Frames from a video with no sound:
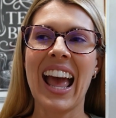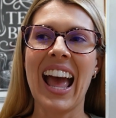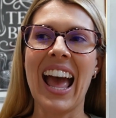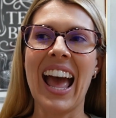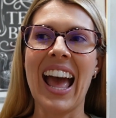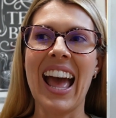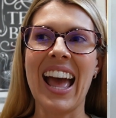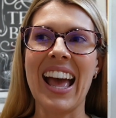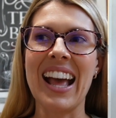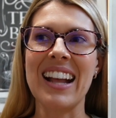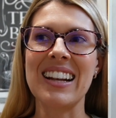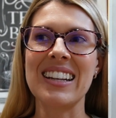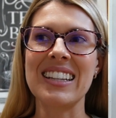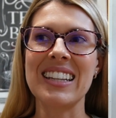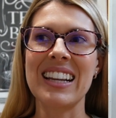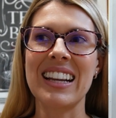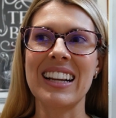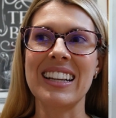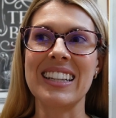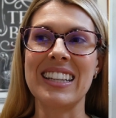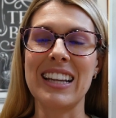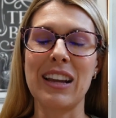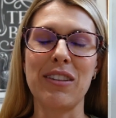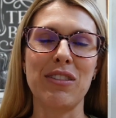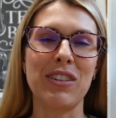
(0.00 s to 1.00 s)
And
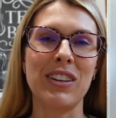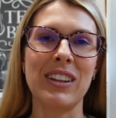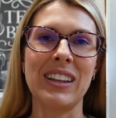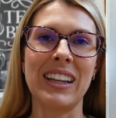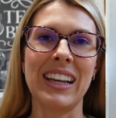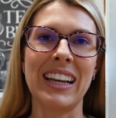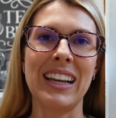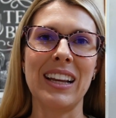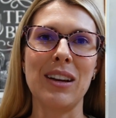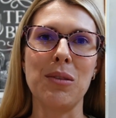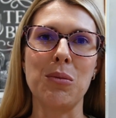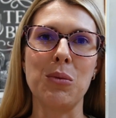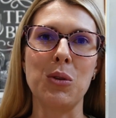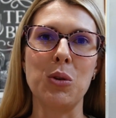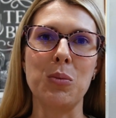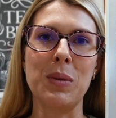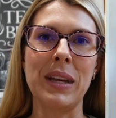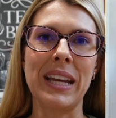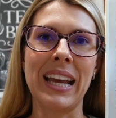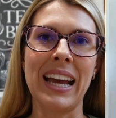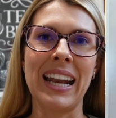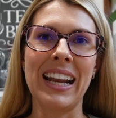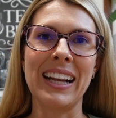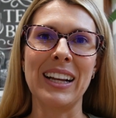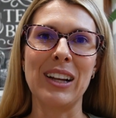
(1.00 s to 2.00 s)
definitely will be
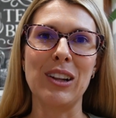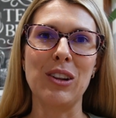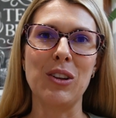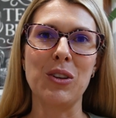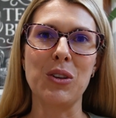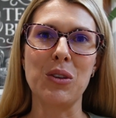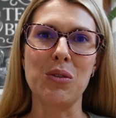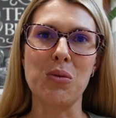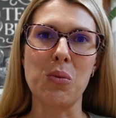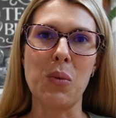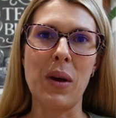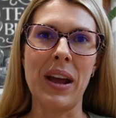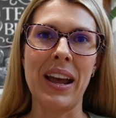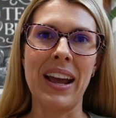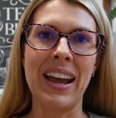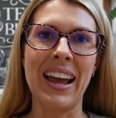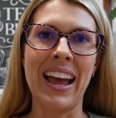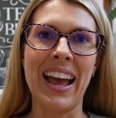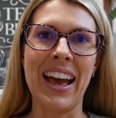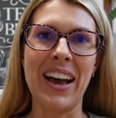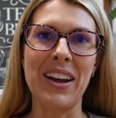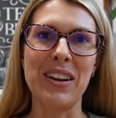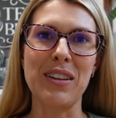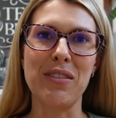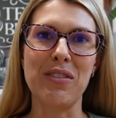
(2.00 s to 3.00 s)
getting a lot of wear
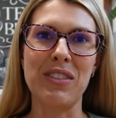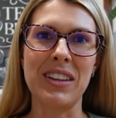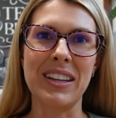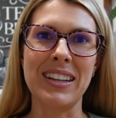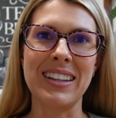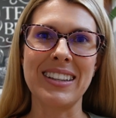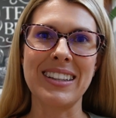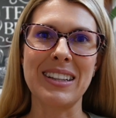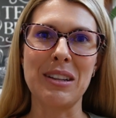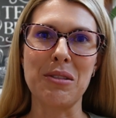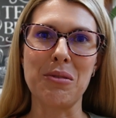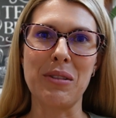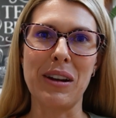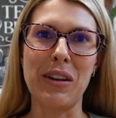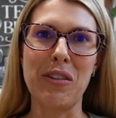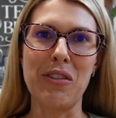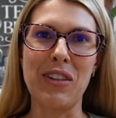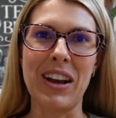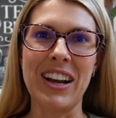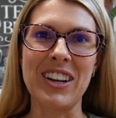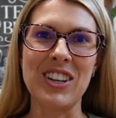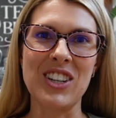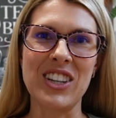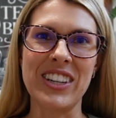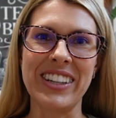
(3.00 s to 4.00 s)
out of this
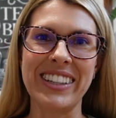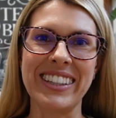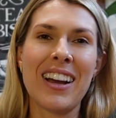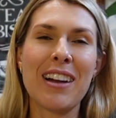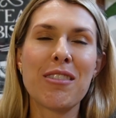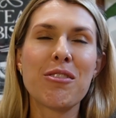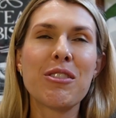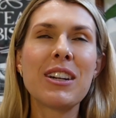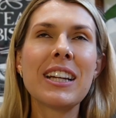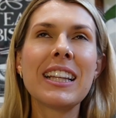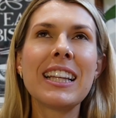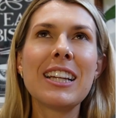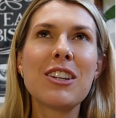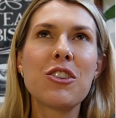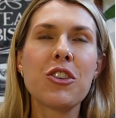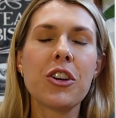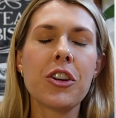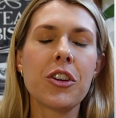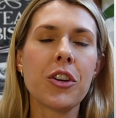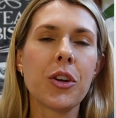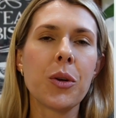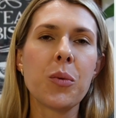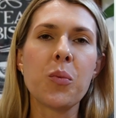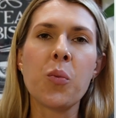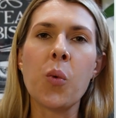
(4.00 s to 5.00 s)
refashion. I really
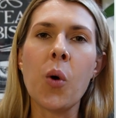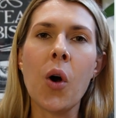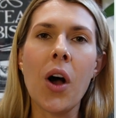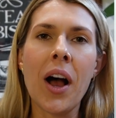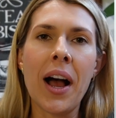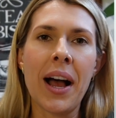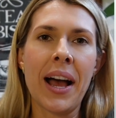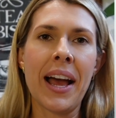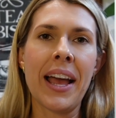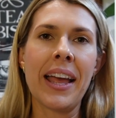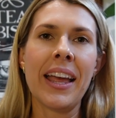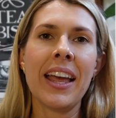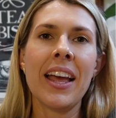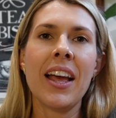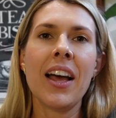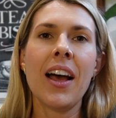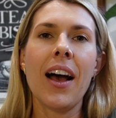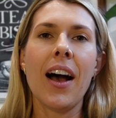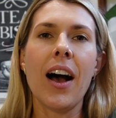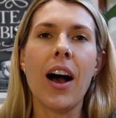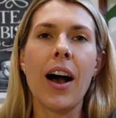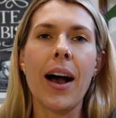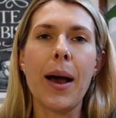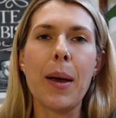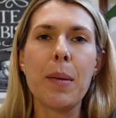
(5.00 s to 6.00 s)
don't know why
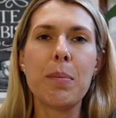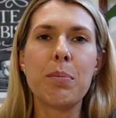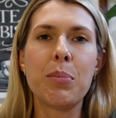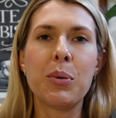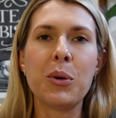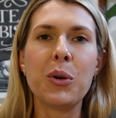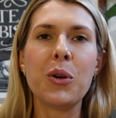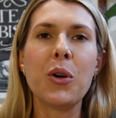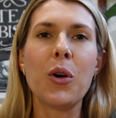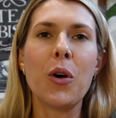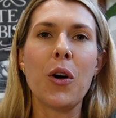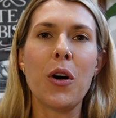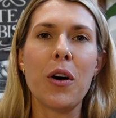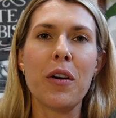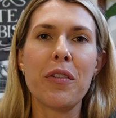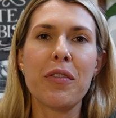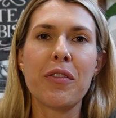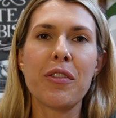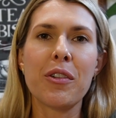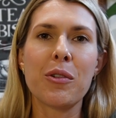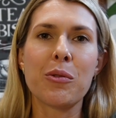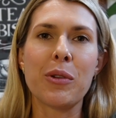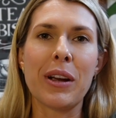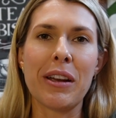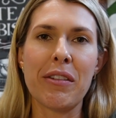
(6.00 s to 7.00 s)
I put
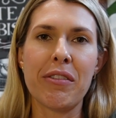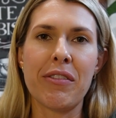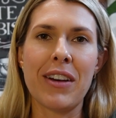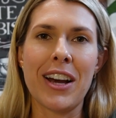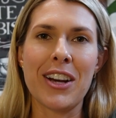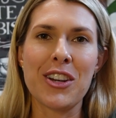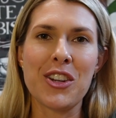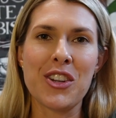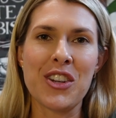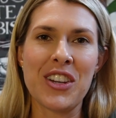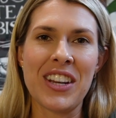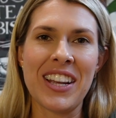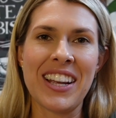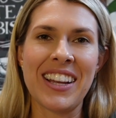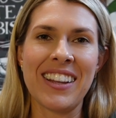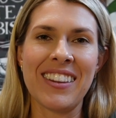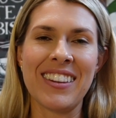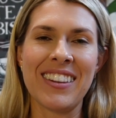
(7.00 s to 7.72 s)
off refashioning